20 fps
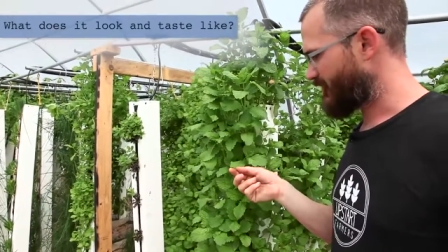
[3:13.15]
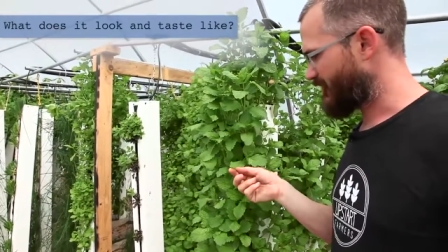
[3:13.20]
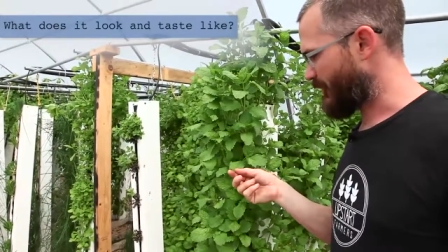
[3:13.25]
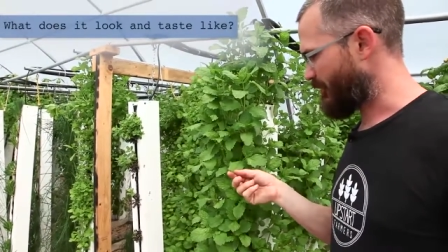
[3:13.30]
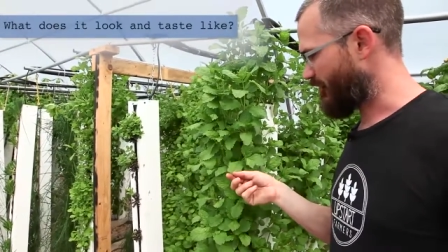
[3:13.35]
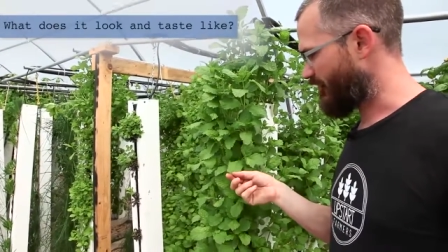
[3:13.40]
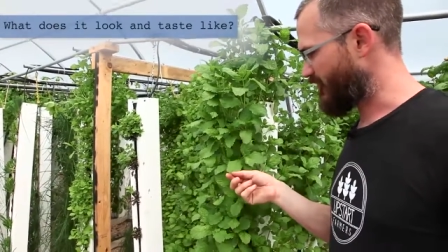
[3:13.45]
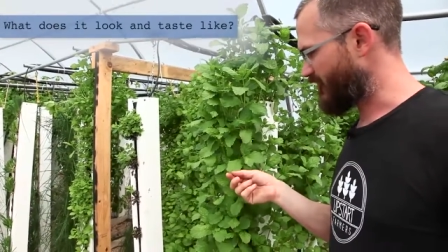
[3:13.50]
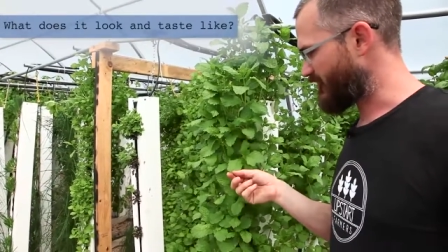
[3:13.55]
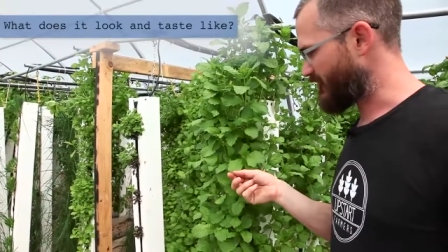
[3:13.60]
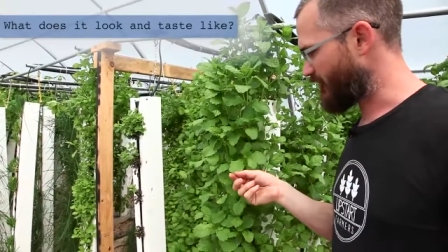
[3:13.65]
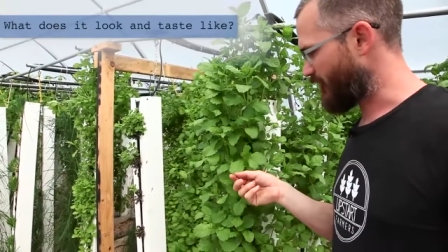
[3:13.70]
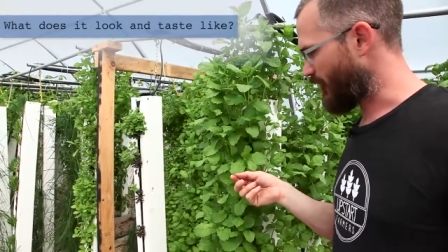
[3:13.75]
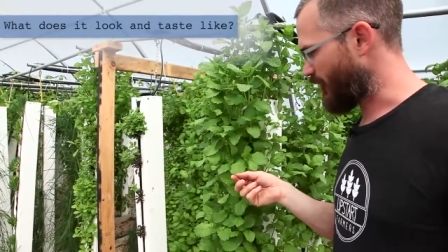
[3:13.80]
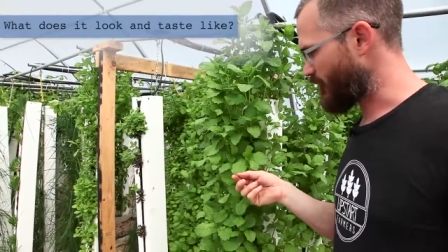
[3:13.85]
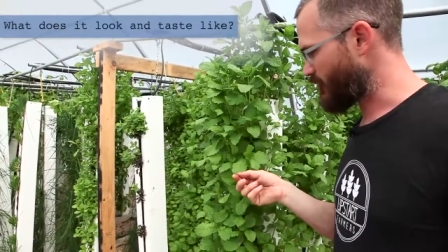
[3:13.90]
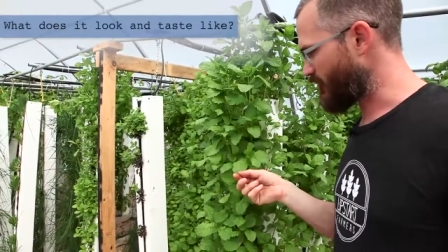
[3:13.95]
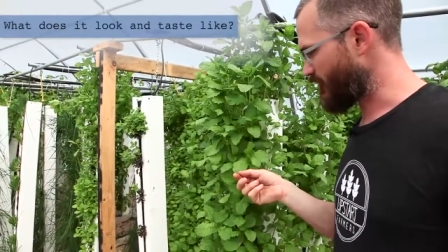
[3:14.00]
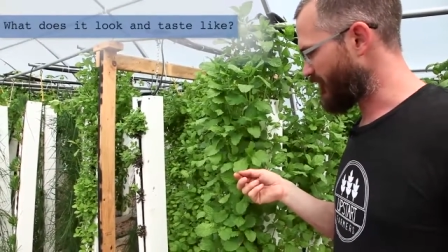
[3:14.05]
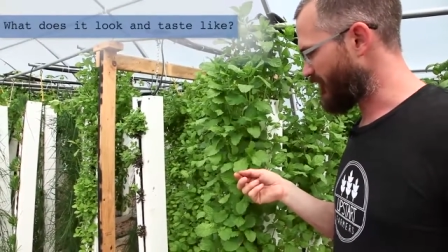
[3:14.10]
some of these
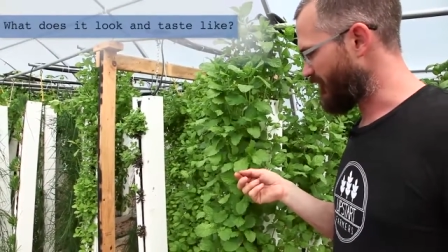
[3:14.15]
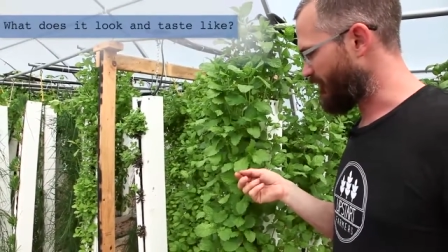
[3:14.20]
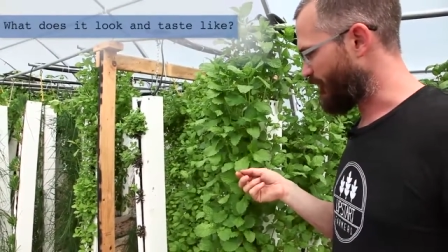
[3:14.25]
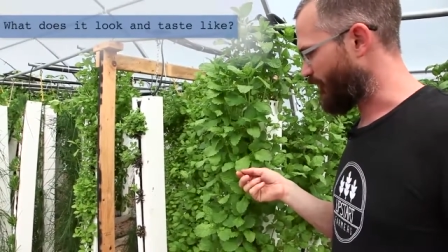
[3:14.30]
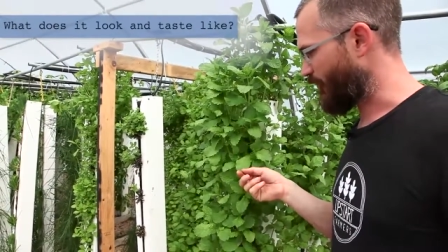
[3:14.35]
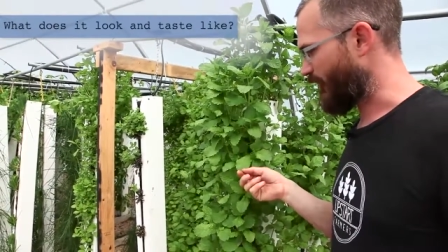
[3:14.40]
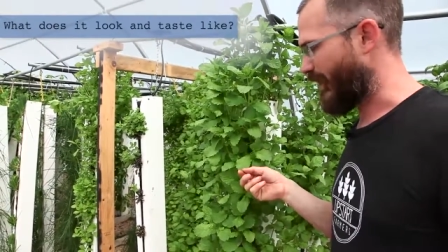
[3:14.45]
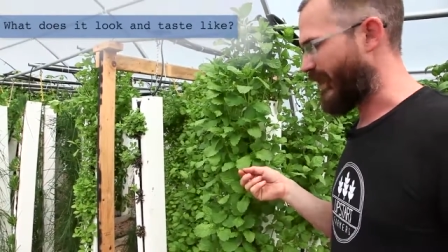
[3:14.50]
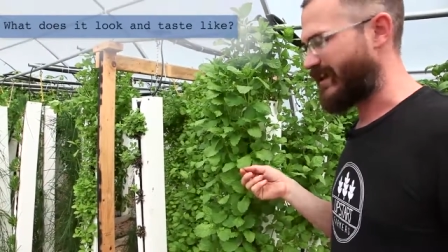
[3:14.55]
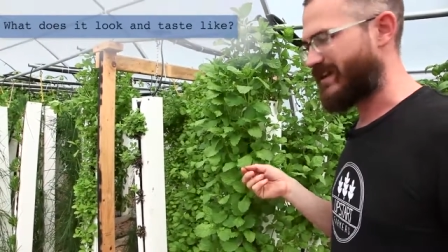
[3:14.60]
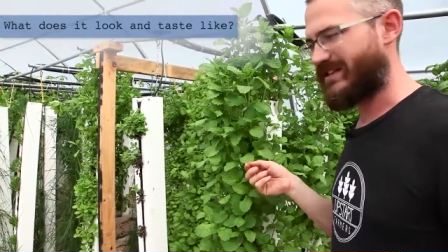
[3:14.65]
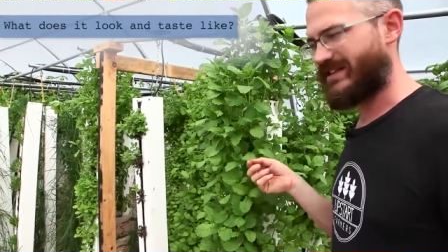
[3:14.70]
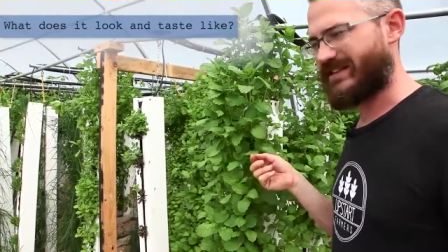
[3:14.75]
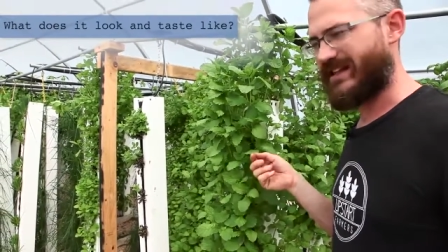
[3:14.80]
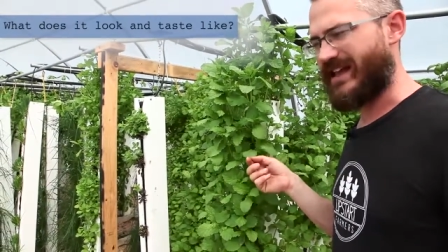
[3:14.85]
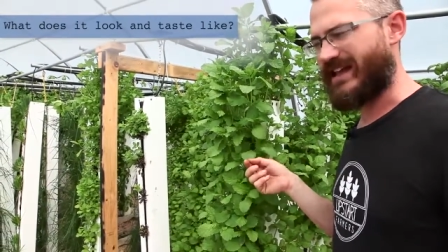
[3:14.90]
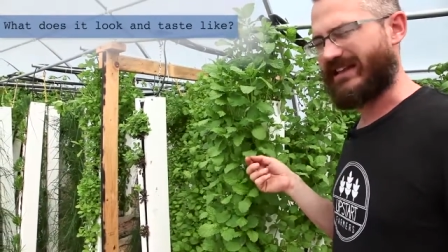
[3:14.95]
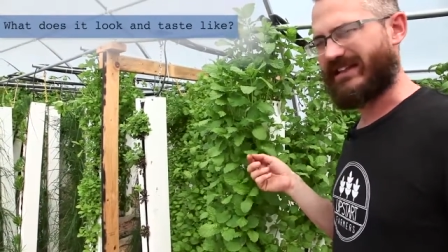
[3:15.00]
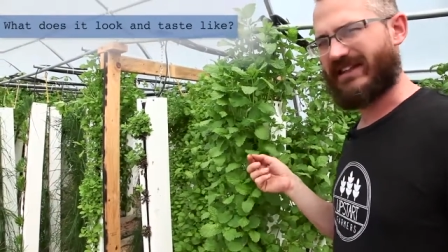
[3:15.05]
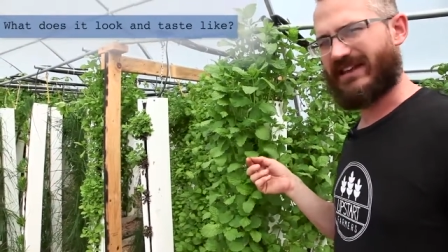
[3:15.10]
larger leaf varieties
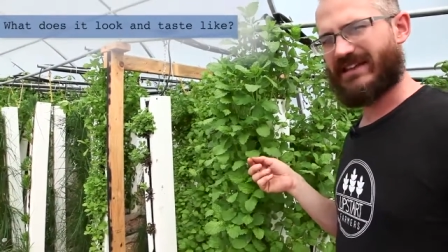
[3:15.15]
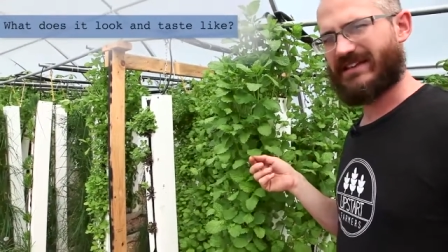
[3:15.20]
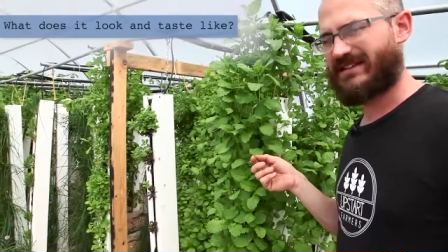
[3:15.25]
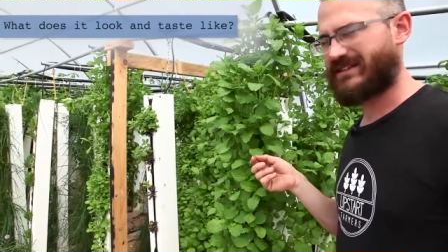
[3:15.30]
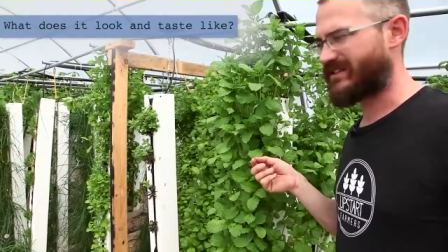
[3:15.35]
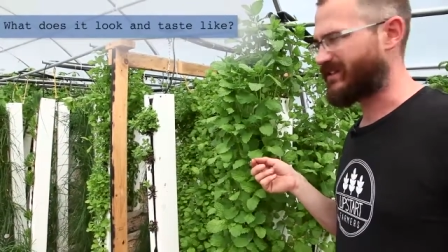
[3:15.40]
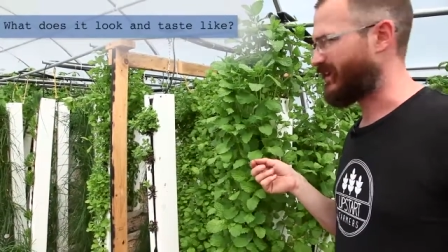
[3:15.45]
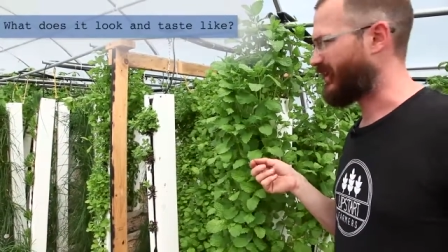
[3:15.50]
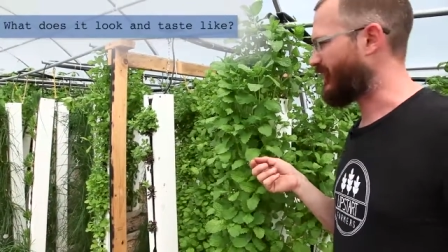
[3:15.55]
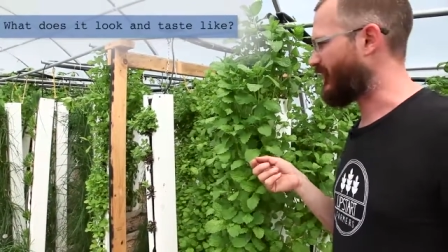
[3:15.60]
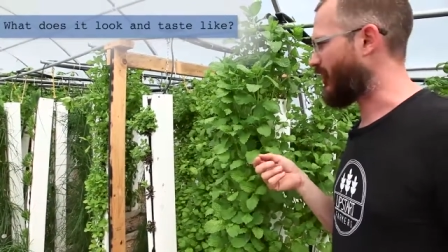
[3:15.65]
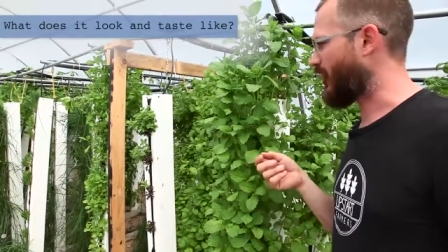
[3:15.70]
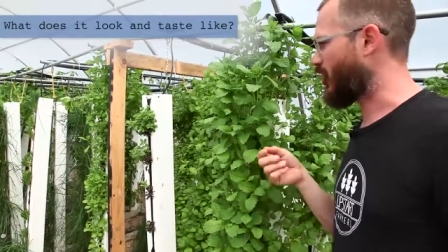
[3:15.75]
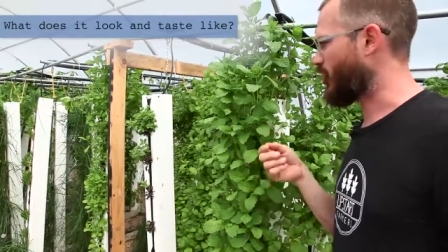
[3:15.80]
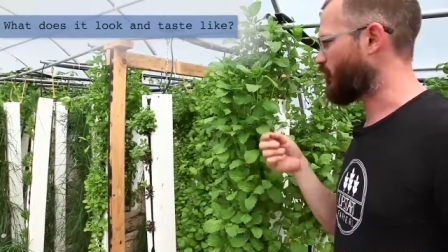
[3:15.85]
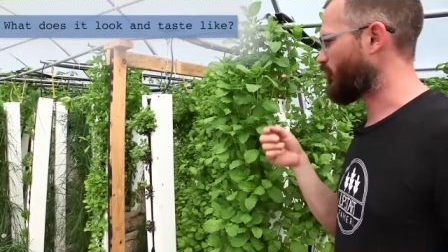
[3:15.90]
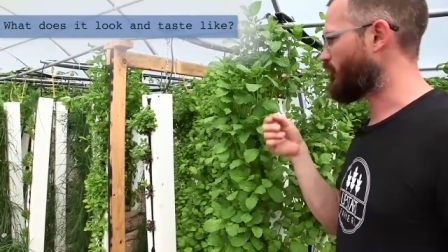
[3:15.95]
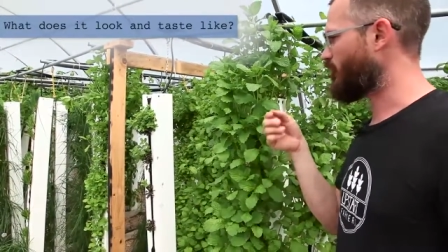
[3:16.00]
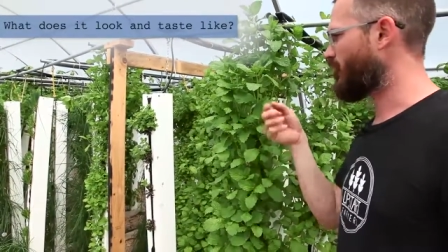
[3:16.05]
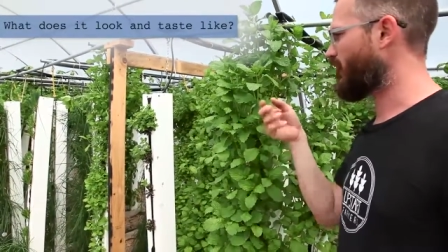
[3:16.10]
like this are, uh,
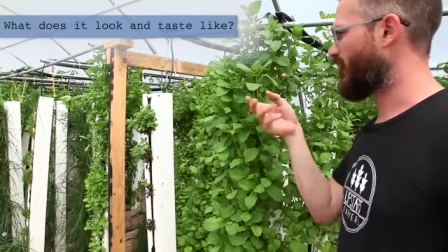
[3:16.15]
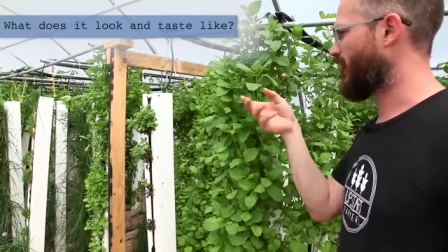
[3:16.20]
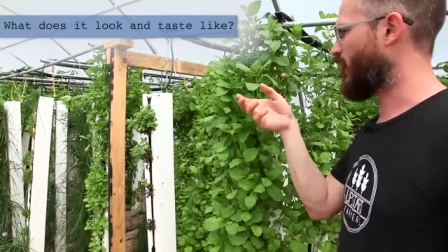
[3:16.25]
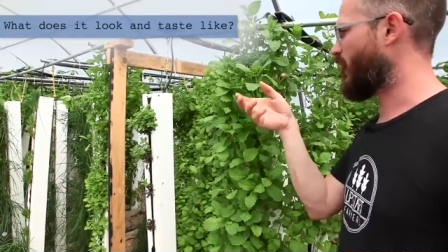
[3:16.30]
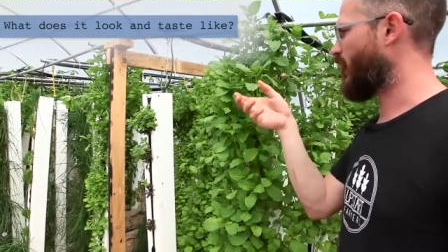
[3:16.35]
are, really